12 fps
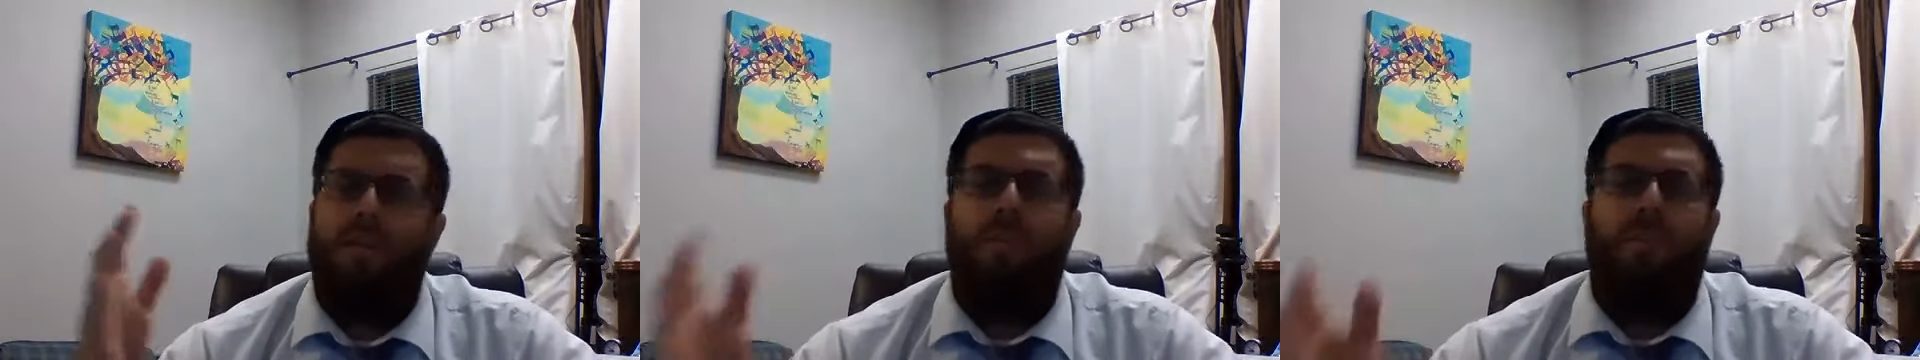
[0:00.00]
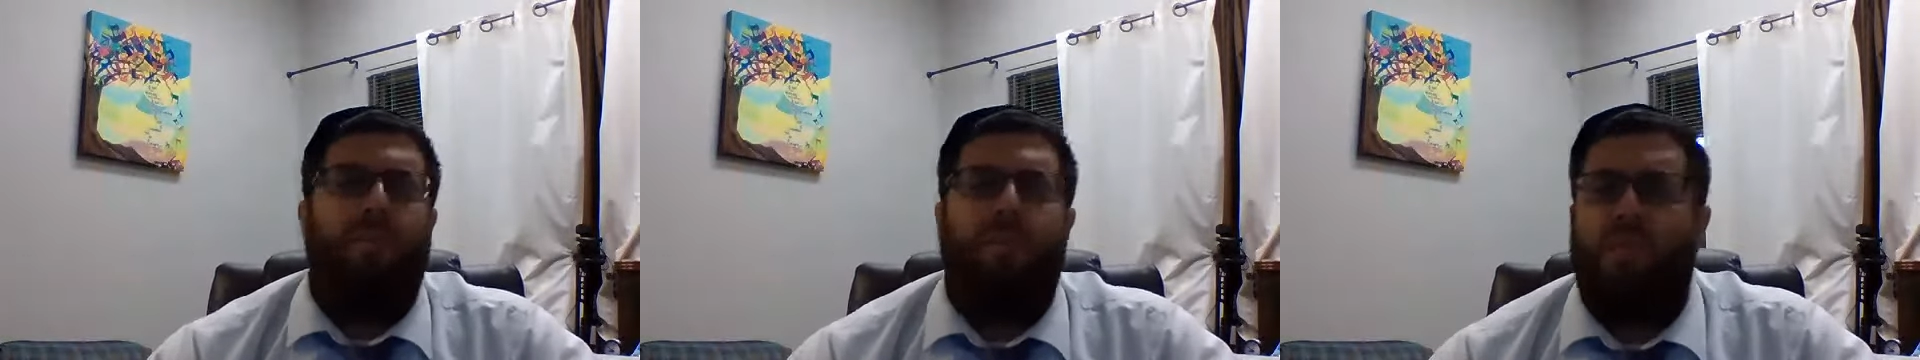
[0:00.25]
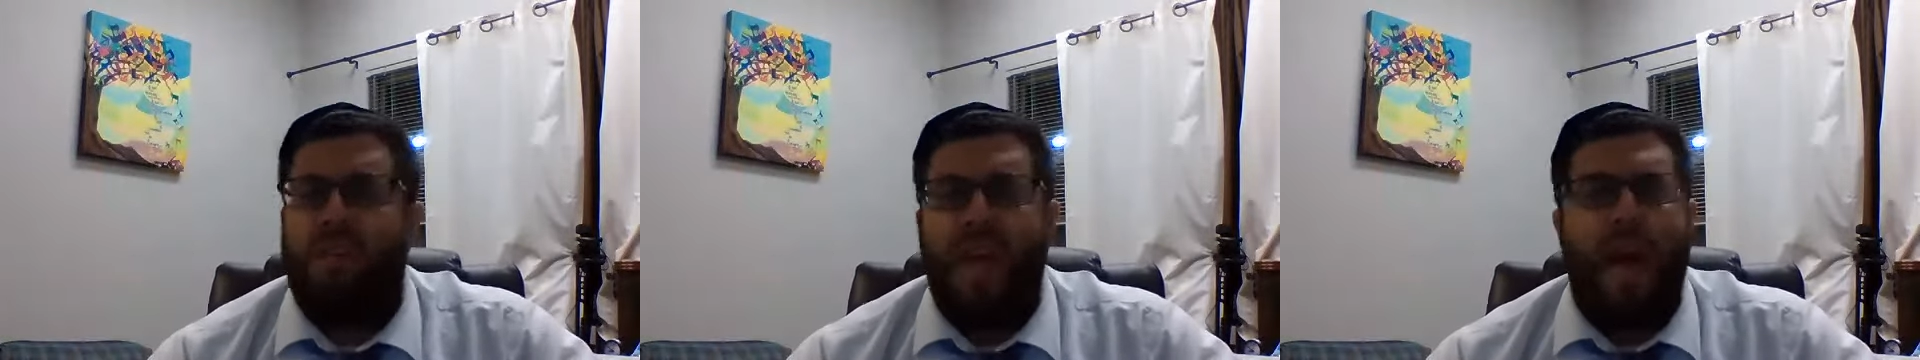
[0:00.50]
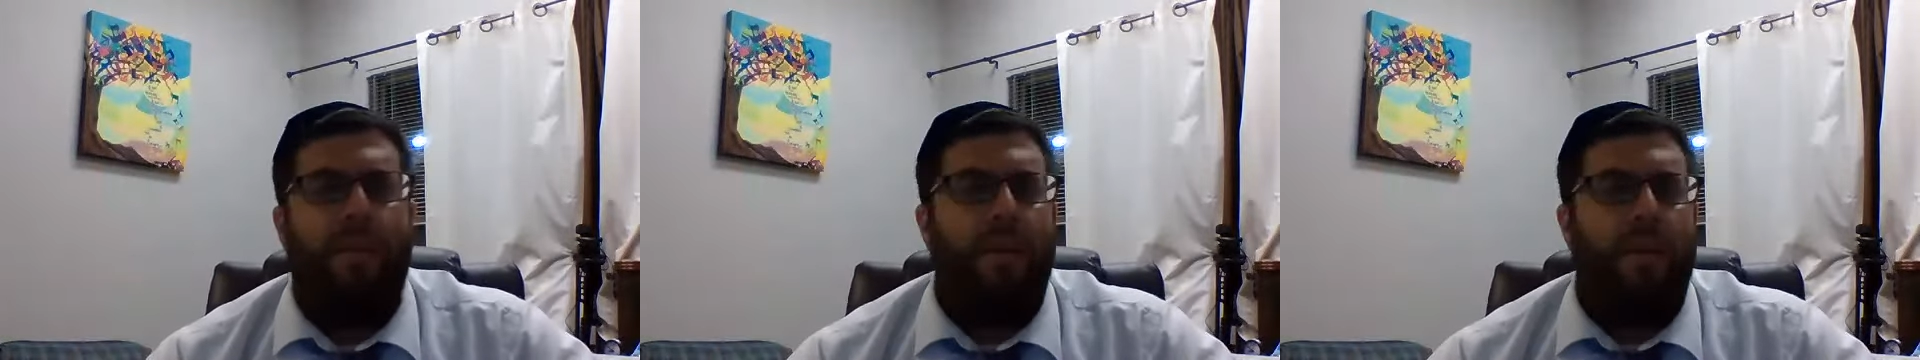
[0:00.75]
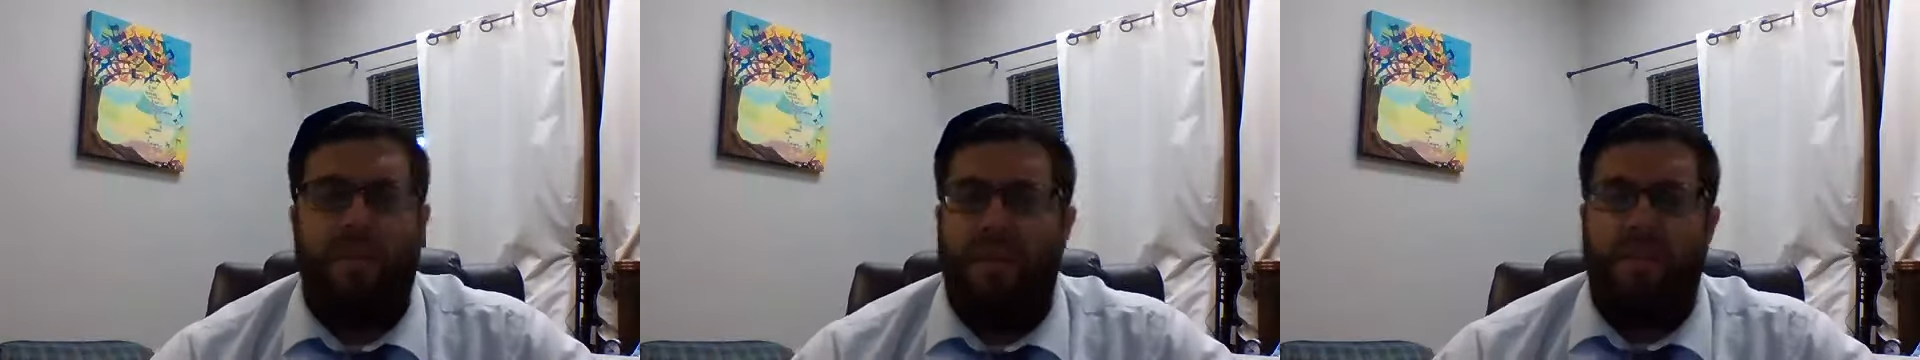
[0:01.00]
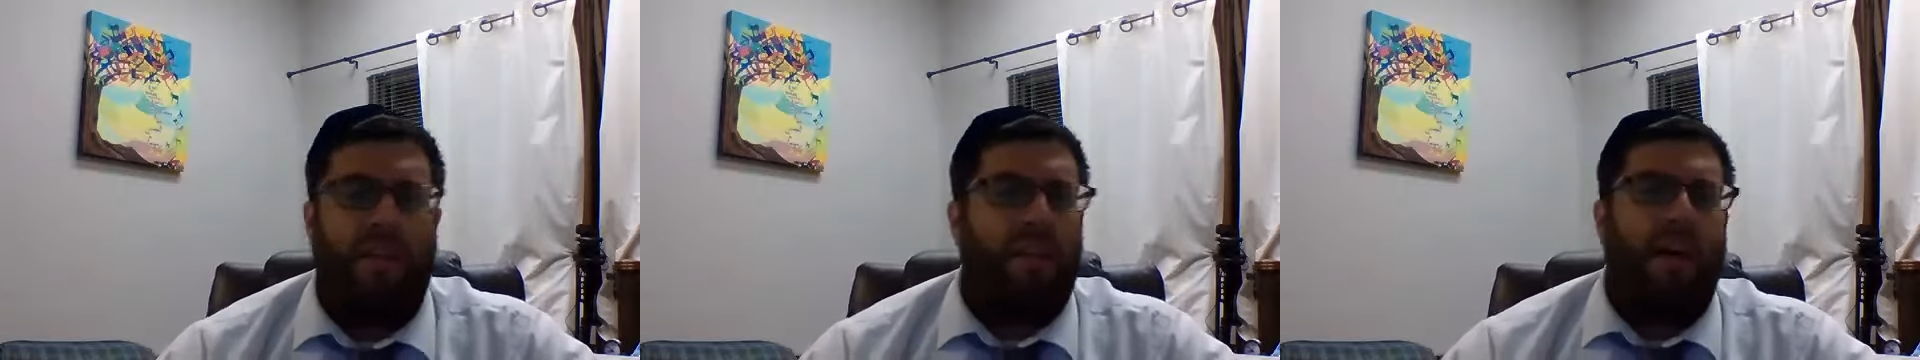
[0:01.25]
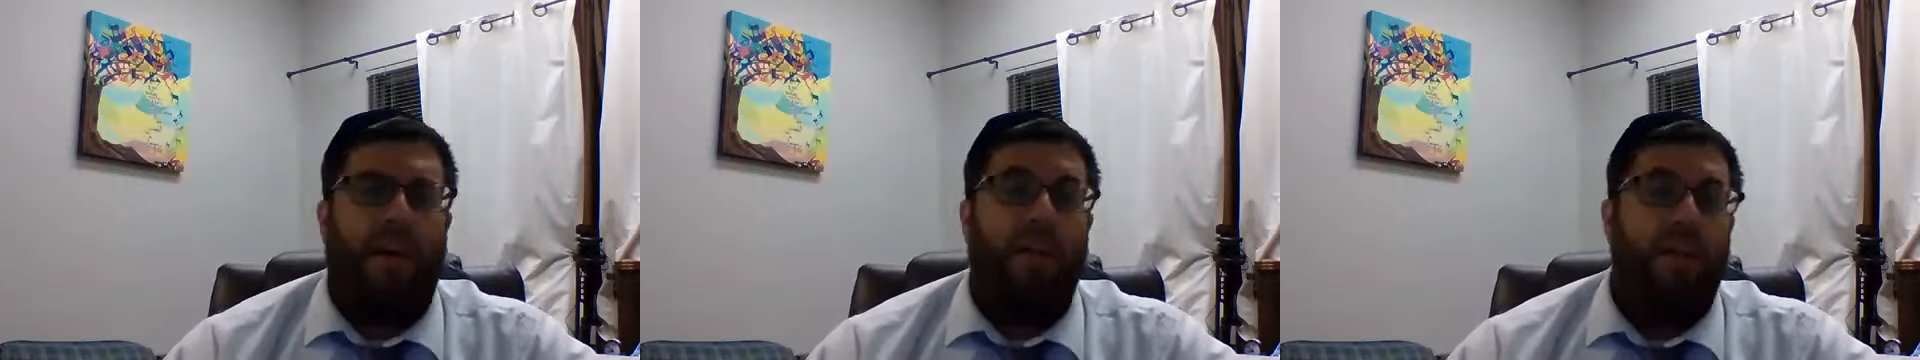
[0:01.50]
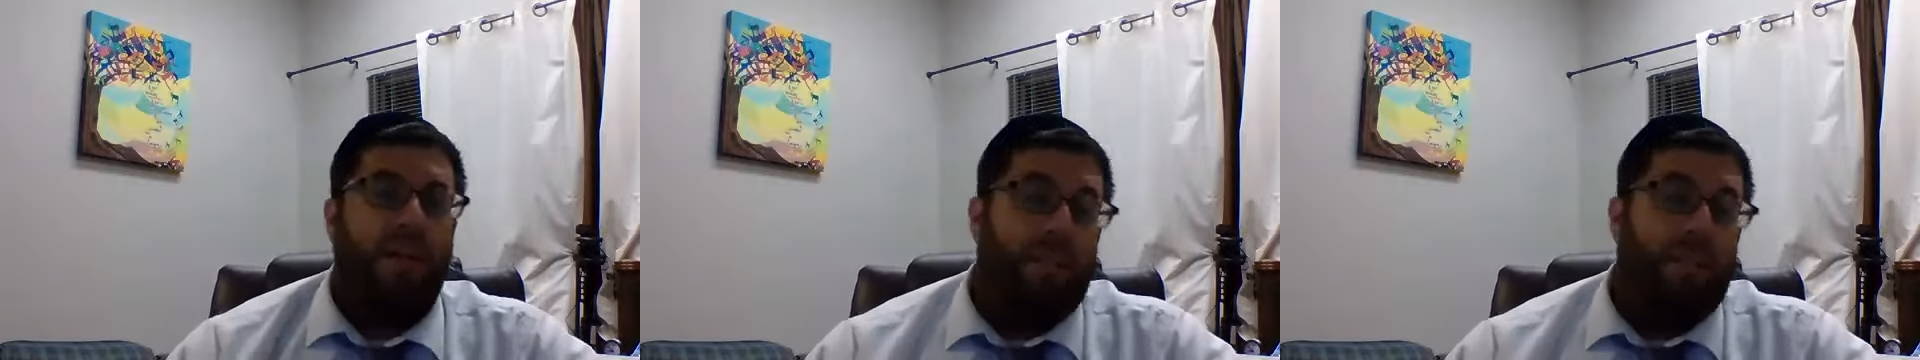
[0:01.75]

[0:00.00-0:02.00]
good salmon and things like that.